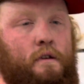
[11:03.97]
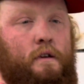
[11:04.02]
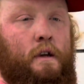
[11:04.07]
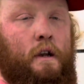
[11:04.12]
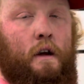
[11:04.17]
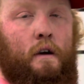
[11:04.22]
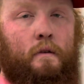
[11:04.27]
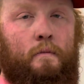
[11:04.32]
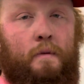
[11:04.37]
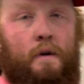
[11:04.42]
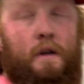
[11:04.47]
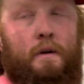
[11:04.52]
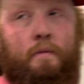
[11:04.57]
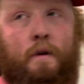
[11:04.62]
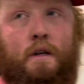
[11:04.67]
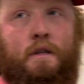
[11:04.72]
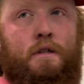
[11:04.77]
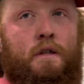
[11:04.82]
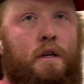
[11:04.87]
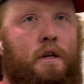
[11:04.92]
You know, pretty
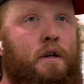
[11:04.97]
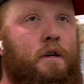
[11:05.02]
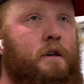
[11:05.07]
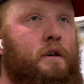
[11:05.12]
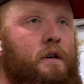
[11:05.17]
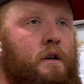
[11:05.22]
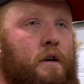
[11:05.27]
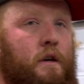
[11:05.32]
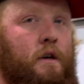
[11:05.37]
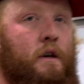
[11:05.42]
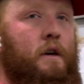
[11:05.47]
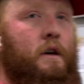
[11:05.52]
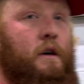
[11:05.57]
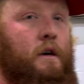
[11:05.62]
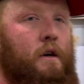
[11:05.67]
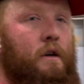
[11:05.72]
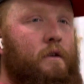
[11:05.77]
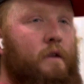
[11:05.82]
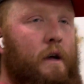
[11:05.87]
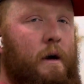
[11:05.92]
much all
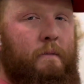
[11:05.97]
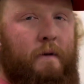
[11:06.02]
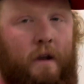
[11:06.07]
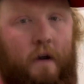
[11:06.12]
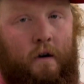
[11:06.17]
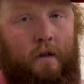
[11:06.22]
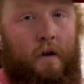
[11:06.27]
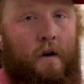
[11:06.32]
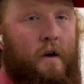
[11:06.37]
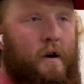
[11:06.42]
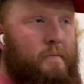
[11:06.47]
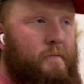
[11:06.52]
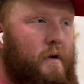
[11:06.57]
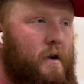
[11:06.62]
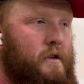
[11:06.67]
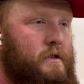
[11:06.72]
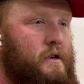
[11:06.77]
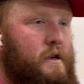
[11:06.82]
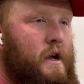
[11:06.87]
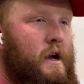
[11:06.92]
the hard
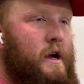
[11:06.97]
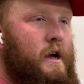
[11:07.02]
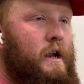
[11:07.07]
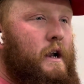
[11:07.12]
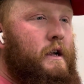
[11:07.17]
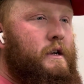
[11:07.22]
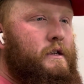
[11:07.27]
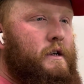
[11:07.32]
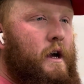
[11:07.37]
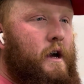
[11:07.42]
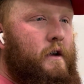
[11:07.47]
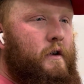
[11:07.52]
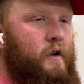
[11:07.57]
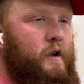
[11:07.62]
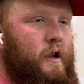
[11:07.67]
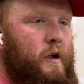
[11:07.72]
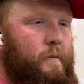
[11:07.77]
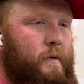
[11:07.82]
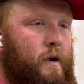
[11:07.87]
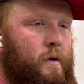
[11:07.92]
parts are done. I just got to do a
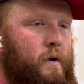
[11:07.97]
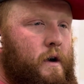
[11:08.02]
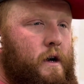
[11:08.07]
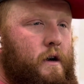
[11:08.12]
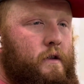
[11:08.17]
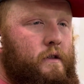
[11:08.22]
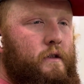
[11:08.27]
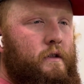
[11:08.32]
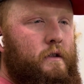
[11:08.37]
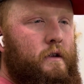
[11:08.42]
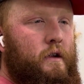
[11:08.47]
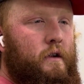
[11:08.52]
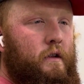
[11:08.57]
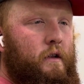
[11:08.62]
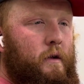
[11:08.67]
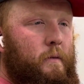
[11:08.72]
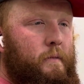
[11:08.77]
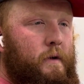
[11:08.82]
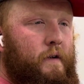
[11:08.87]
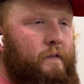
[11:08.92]
little bit of welding and a
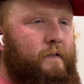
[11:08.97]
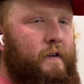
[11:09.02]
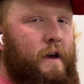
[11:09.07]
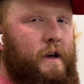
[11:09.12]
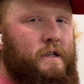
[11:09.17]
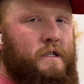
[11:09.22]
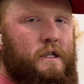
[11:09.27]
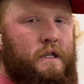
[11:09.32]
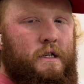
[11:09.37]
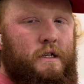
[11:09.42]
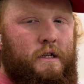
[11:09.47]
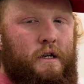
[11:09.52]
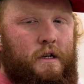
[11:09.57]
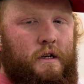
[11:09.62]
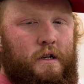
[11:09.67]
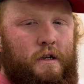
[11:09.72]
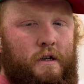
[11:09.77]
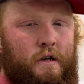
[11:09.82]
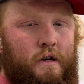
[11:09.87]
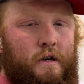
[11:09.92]
little bit of fixing,
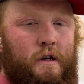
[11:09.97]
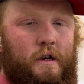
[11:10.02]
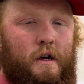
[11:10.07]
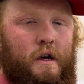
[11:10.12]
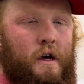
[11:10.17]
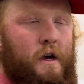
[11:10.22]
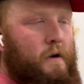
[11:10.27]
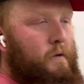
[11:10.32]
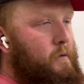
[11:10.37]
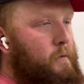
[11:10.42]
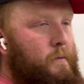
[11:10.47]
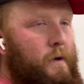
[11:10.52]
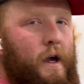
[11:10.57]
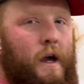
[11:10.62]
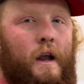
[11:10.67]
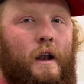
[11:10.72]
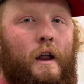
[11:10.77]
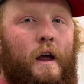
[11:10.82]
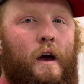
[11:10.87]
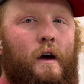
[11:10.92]
and we'll be
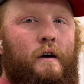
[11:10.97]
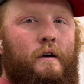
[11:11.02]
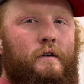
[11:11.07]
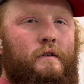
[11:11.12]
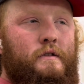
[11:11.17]
good to go.